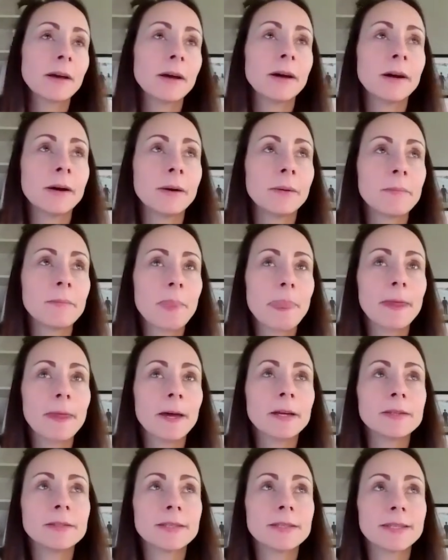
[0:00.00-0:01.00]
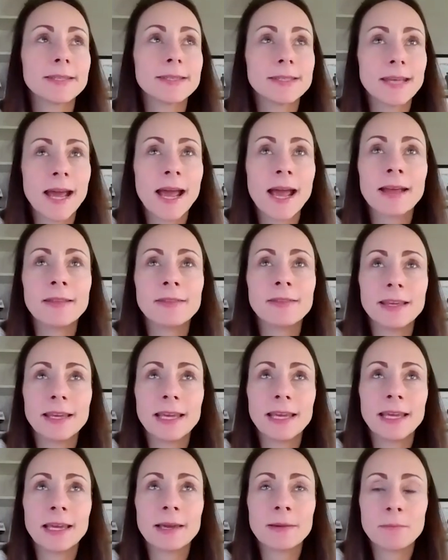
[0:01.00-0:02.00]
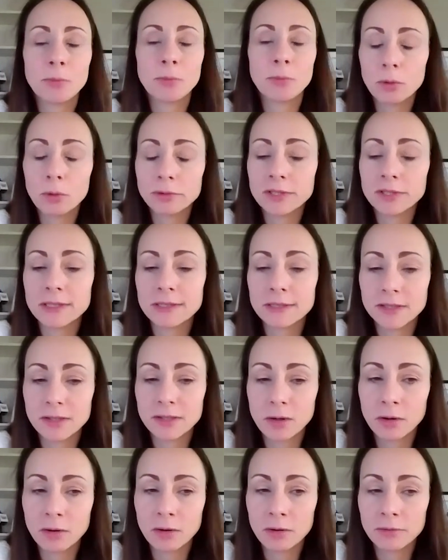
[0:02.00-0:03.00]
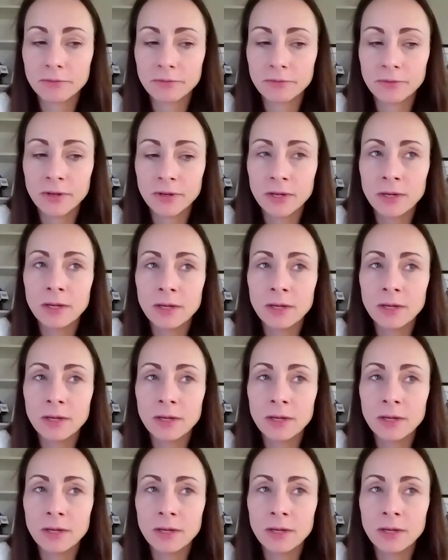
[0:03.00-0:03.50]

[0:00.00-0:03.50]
Understand the importance of